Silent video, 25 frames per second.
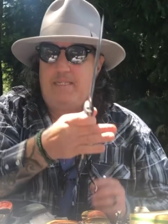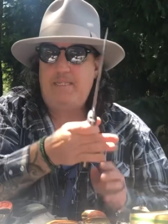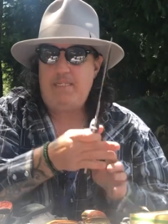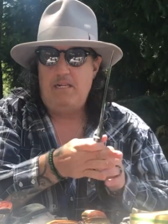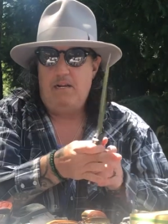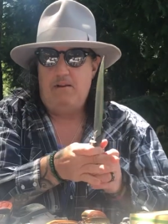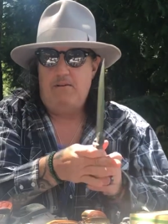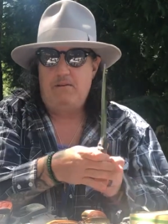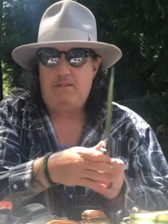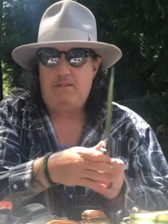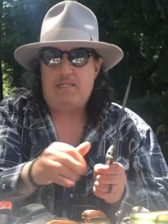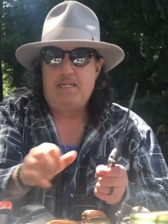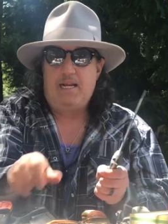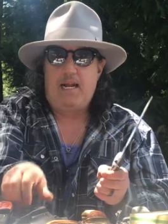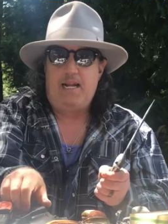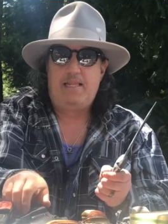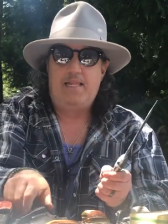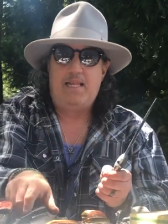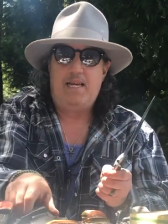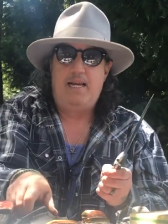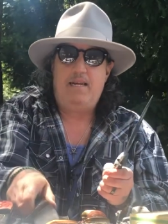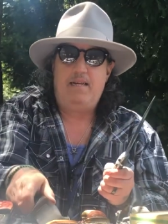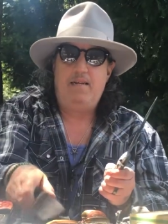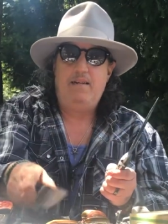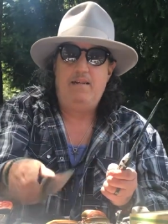it's got
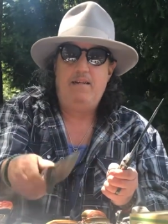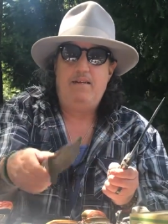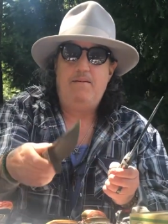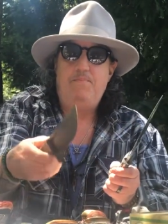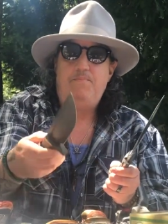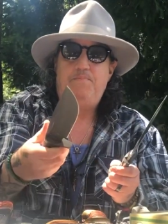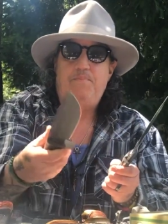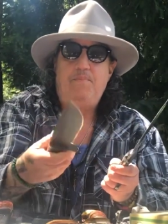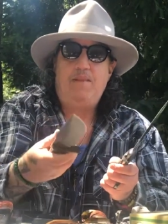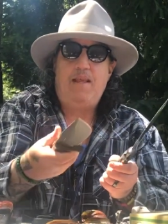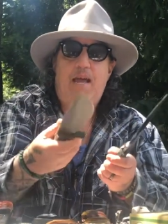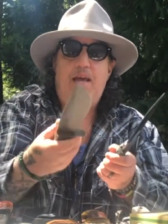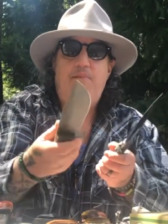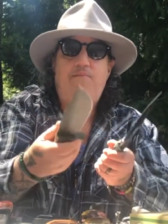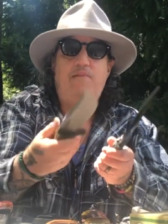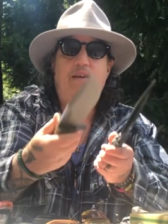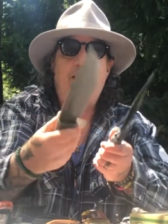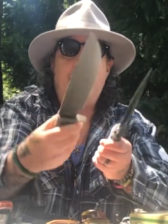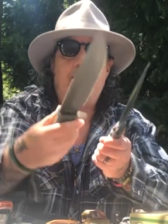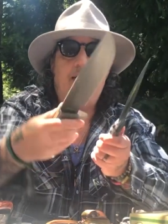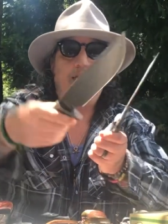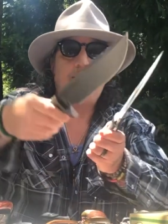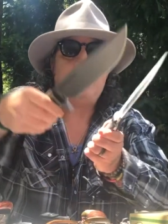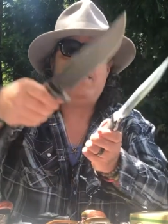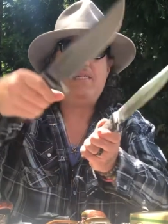that
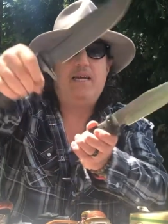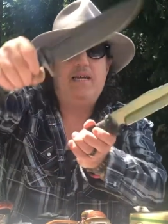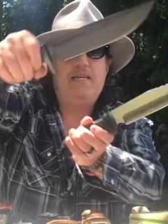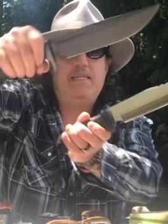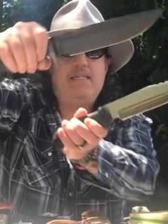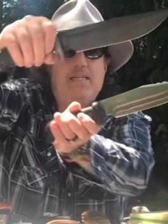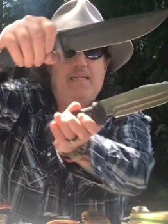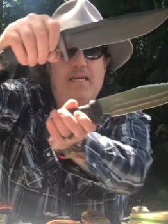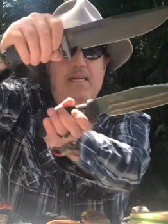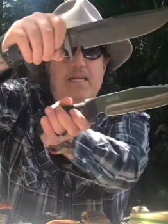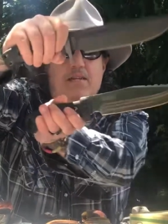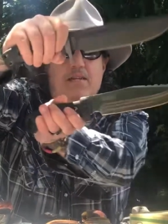heaviness as like